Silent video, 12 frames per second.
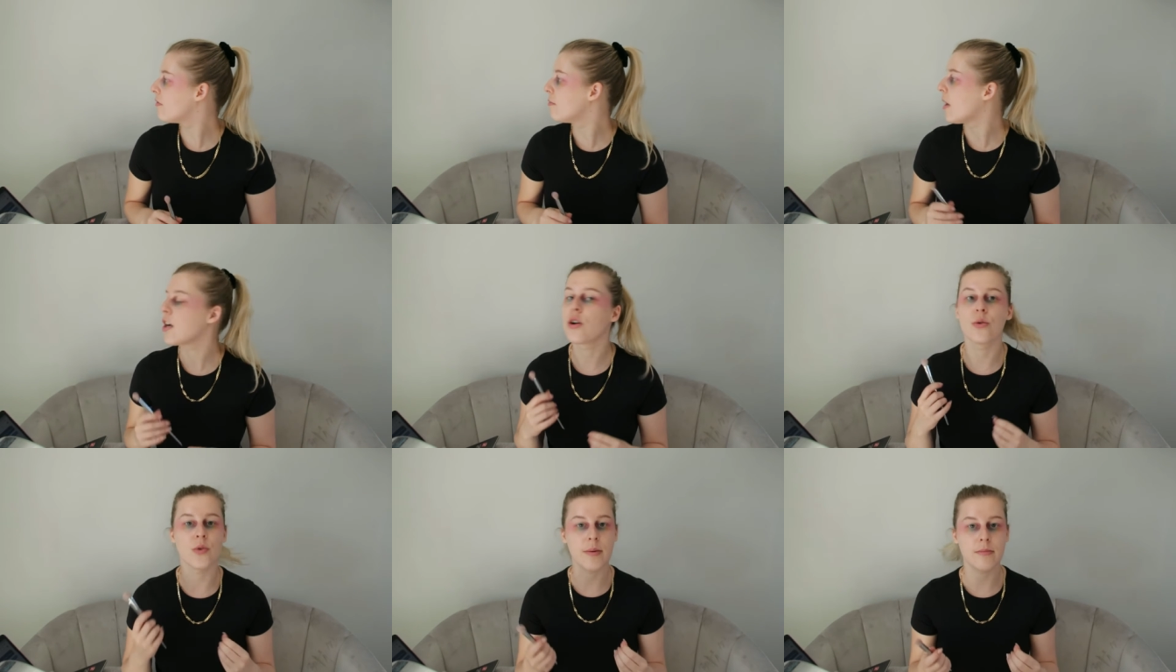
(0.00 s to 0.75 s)
of my
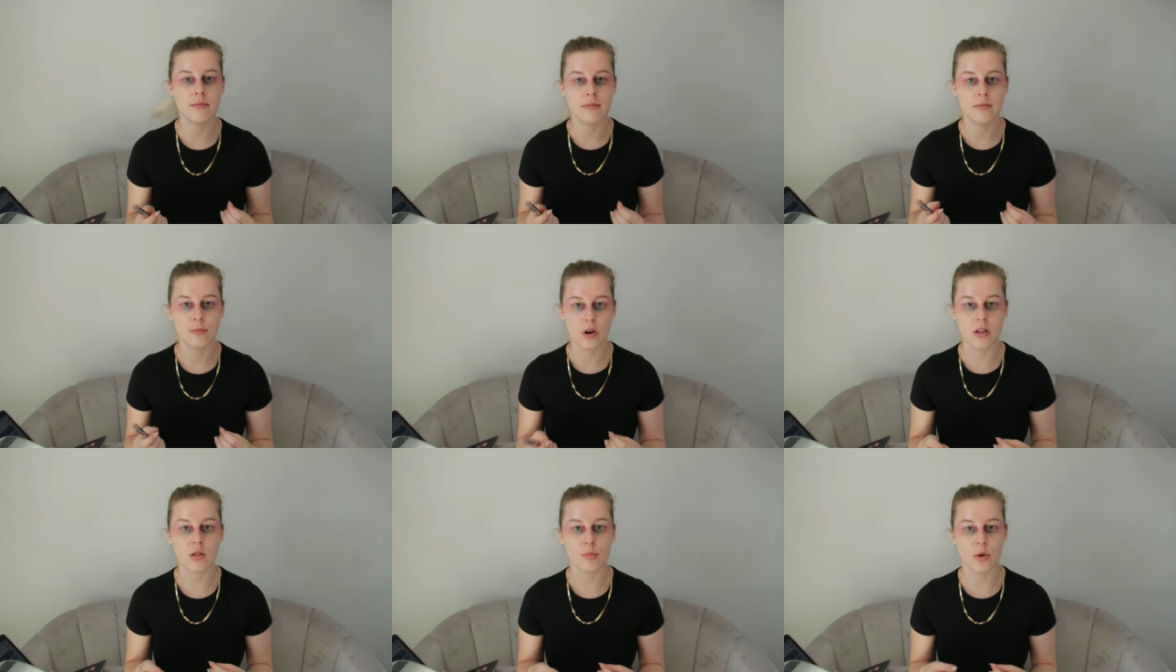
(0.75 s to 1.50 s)
Grimm
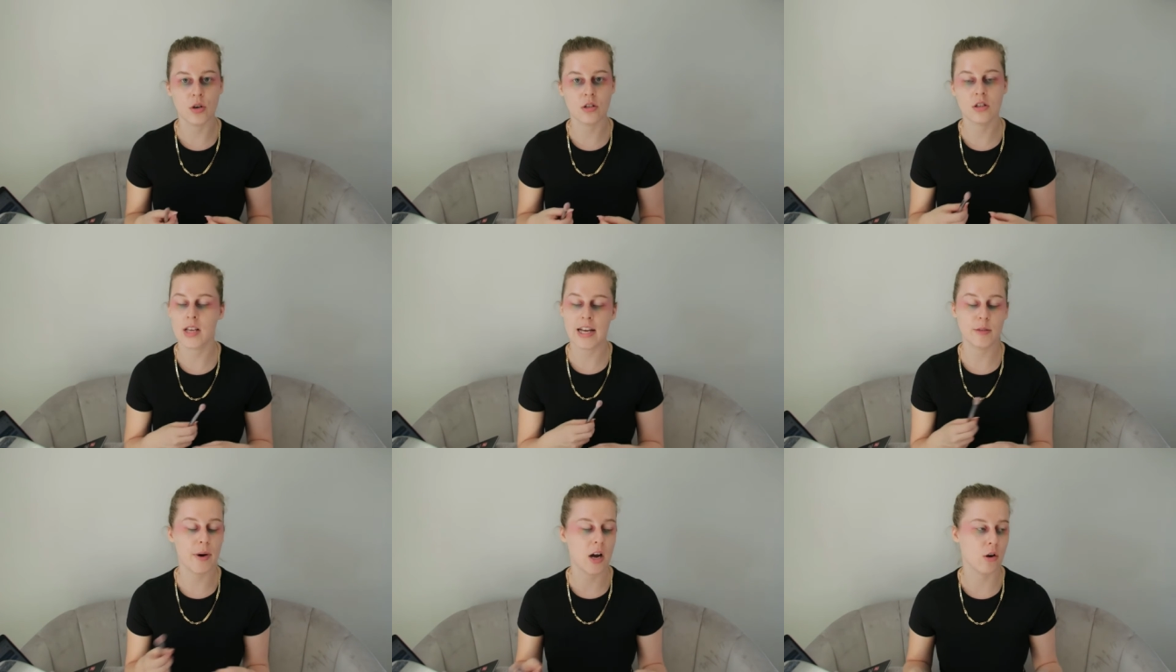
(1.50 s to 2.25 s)
brothers' books, because I
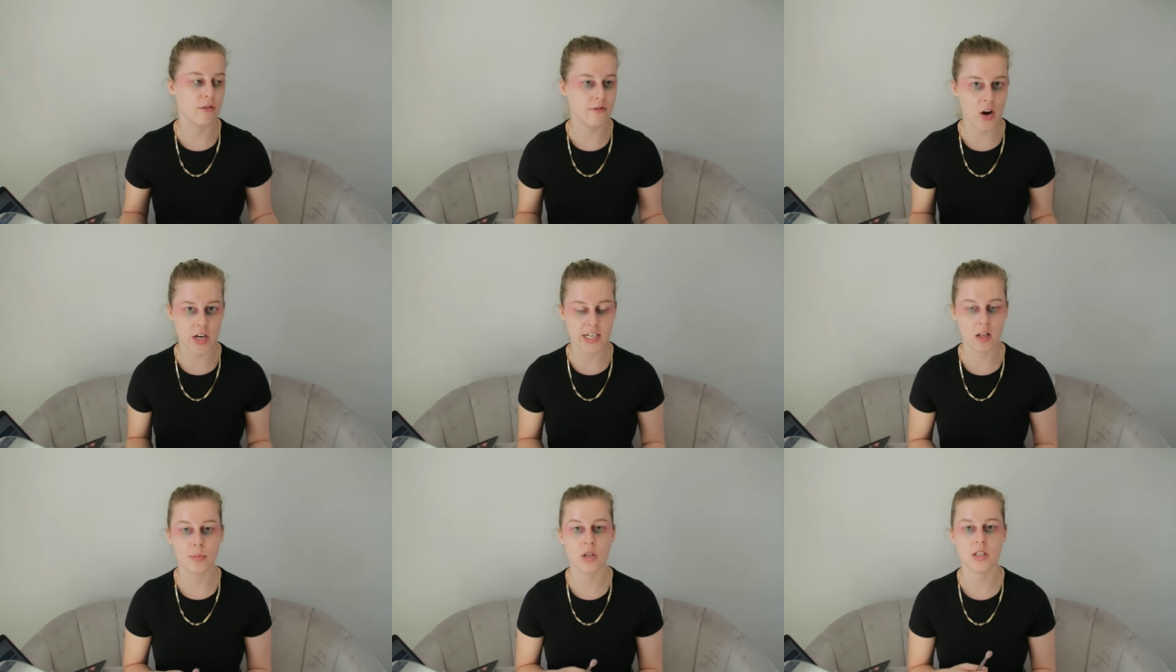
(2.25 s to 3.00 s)
had to buy a lot of fairy
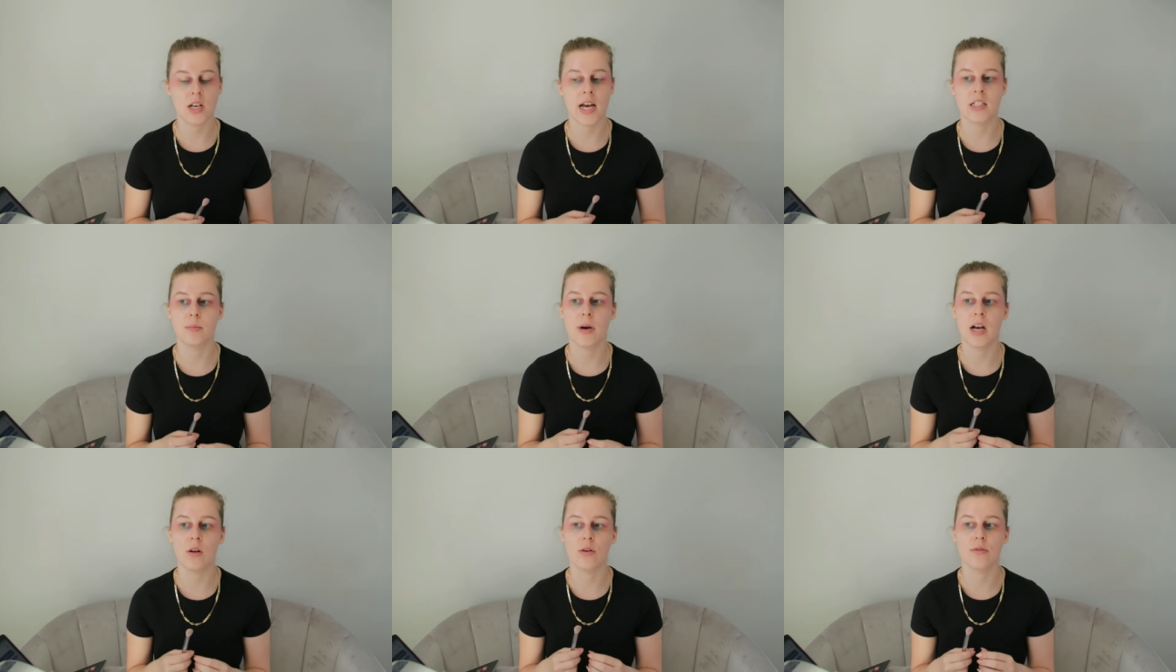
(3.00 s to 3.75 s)
tale books, I had to
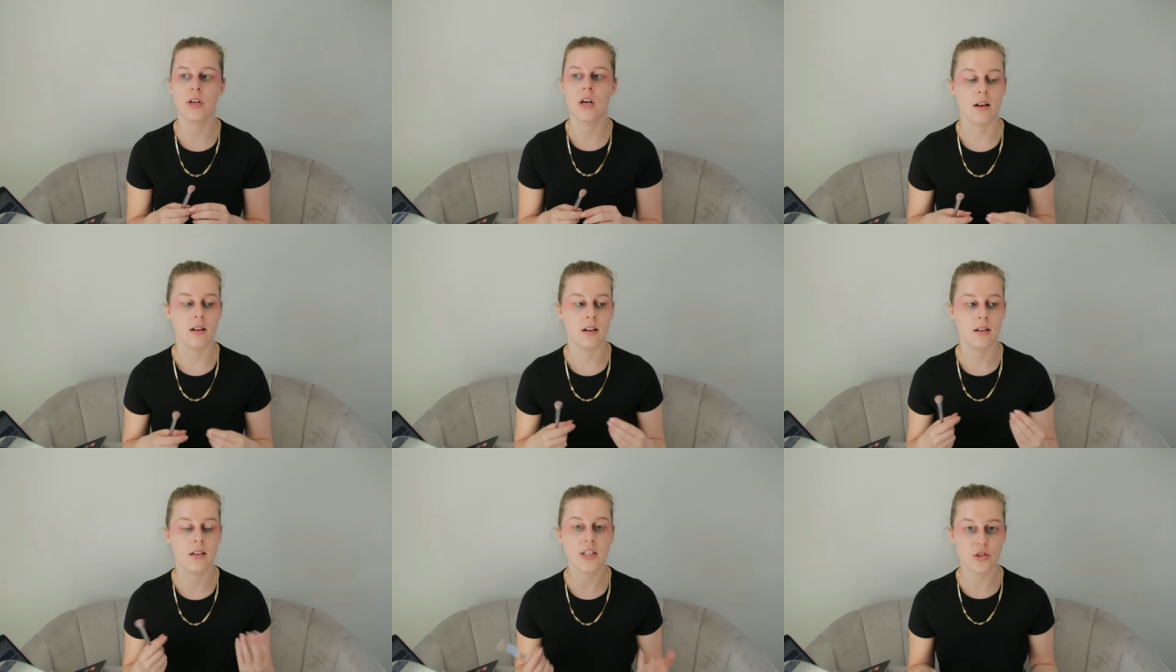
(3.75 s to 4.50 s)
buy a lot of
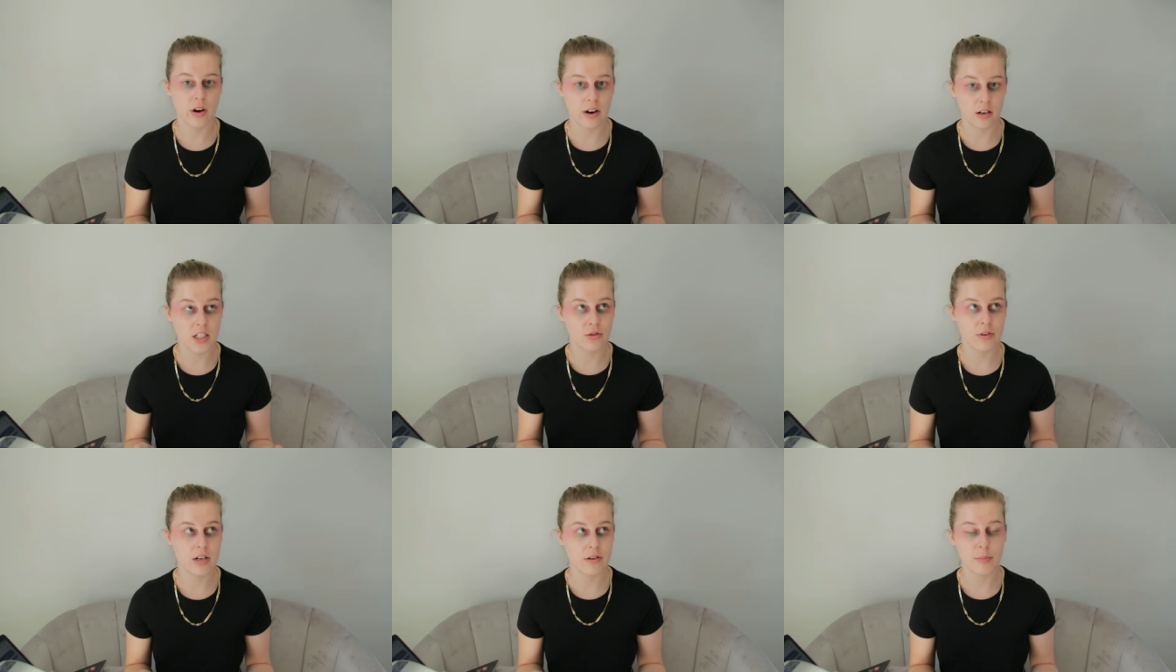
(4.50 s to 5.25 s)
uh, literary
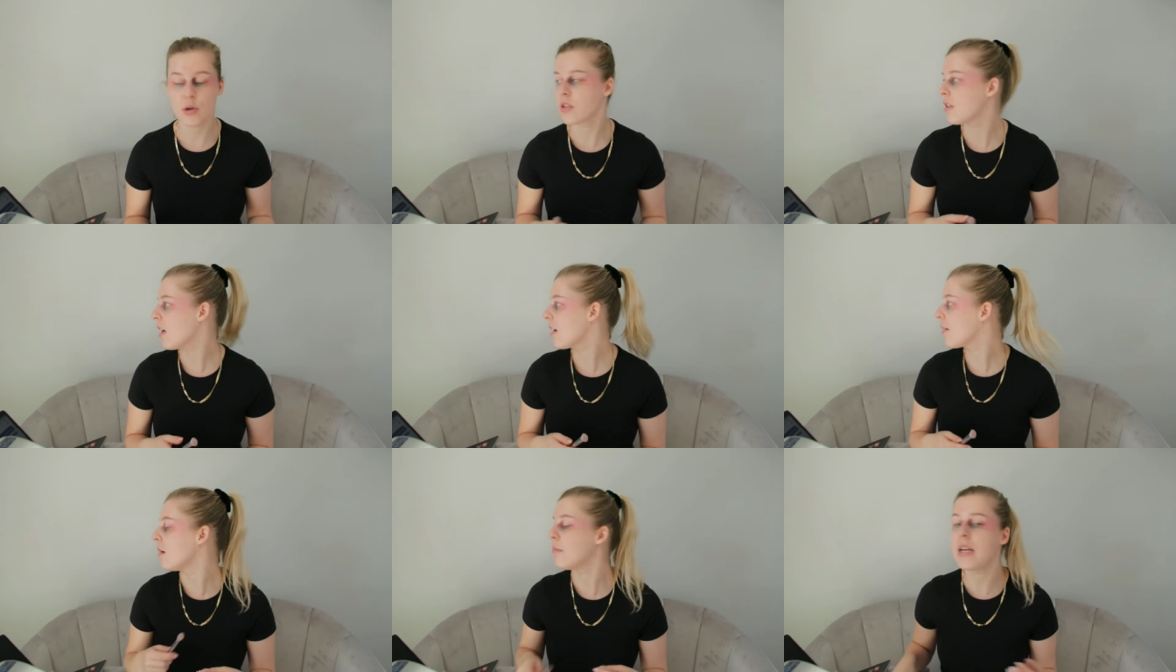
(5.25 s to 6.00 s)
literary books
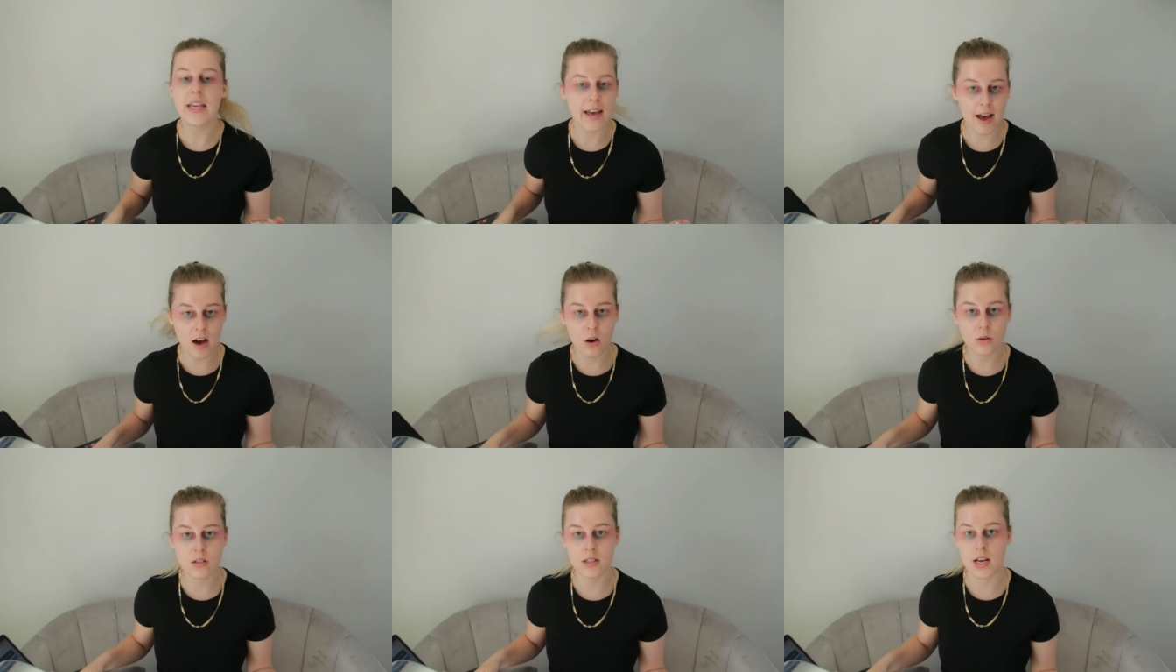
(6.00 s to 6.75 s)
like um, Bleak
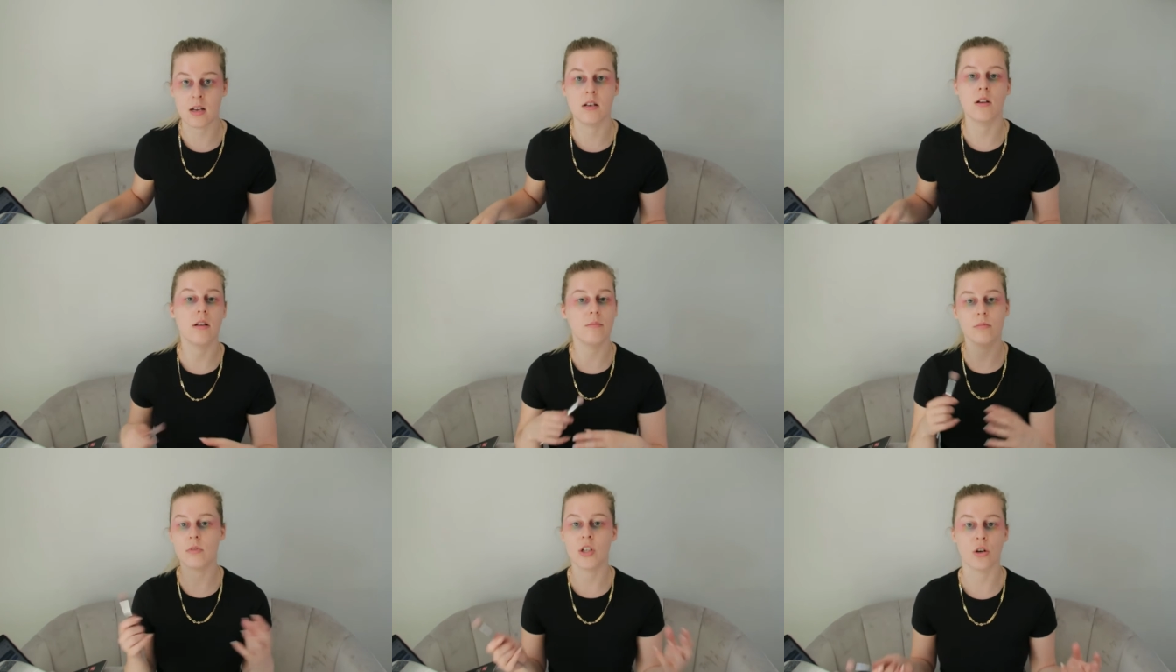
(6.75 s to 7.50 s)
House and
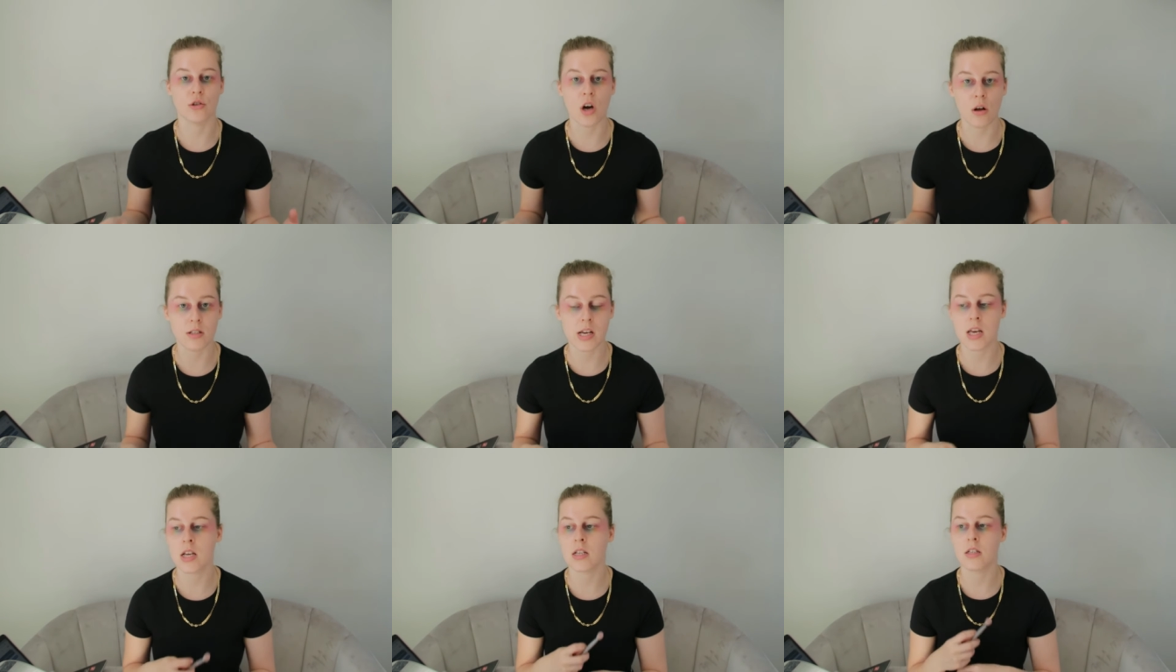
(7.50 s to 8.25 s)
uh, you know Charles
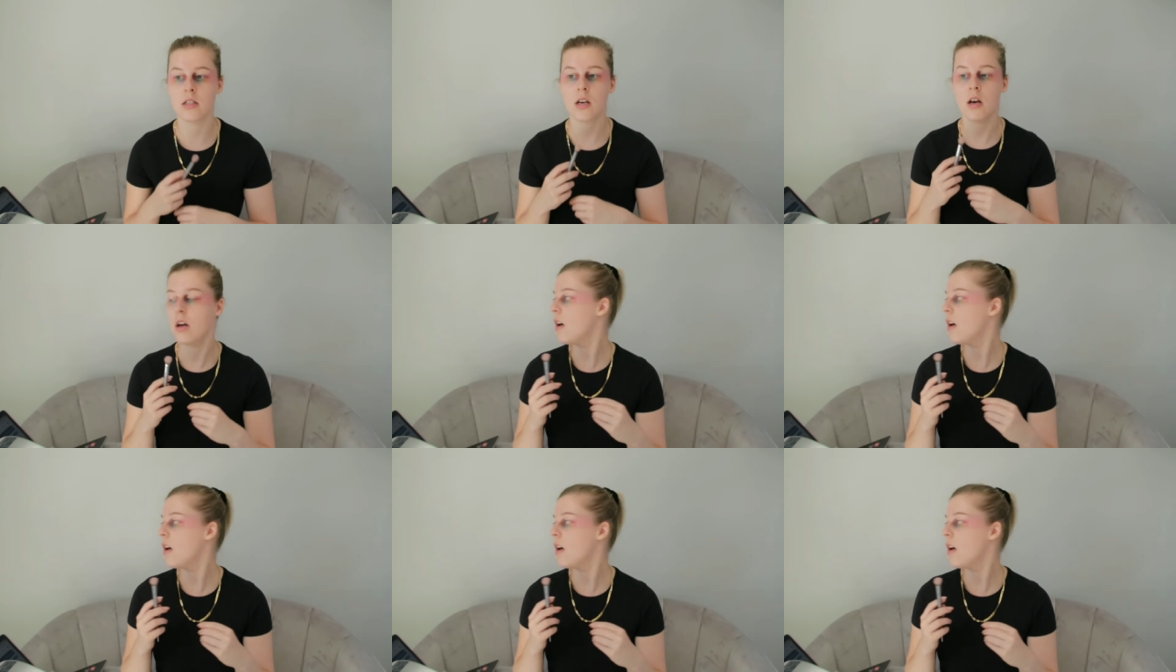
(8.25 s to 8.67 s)
Dickens,